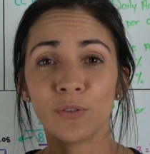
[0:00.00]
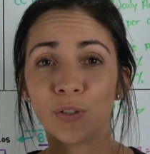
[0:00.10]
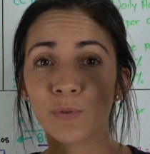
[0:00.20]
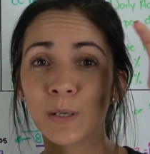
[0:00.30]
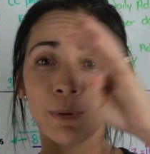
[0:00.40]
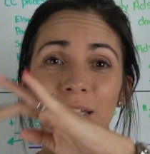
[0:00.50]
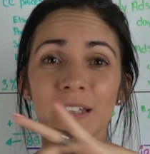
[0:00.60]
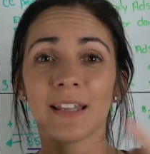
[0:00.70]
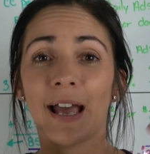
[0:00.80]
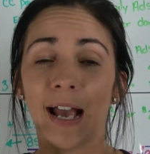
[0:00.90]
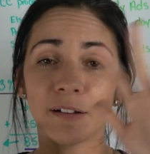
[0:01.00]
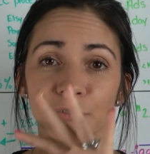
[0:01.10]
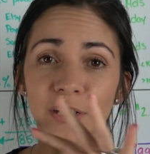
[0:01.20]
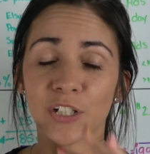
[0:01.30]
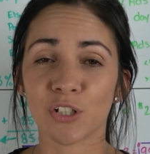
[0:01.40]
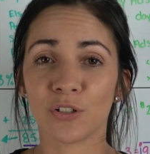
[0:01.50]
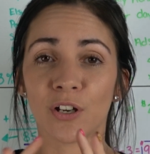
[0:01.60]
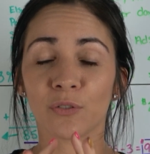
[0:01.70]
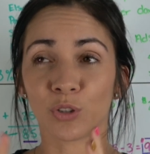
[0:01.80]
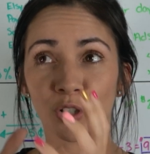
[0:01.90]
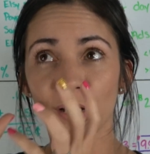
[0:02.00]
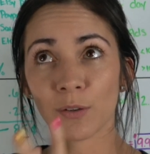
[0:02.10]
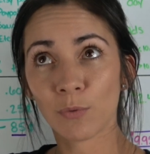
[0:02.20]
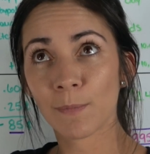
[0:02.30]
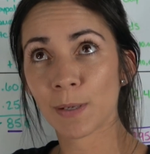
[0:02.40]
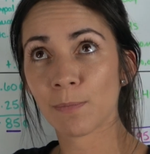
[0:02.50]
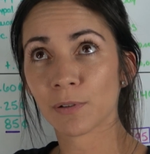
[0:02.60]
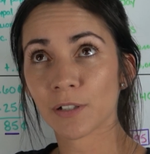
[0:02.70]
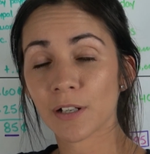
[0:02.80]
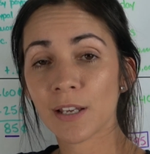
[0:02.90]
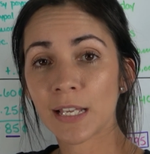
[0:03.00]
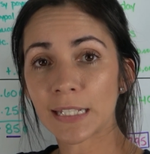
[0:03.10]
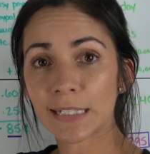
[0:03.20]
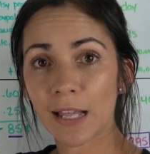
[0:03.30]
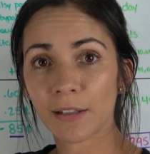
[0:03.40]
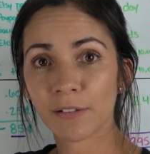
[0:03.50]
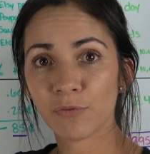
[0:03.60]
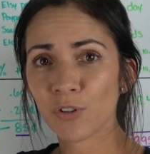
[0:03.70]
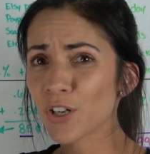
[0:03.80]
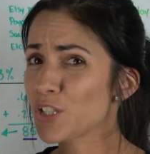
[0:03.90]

You want to be in the average. Look at what people are selling for.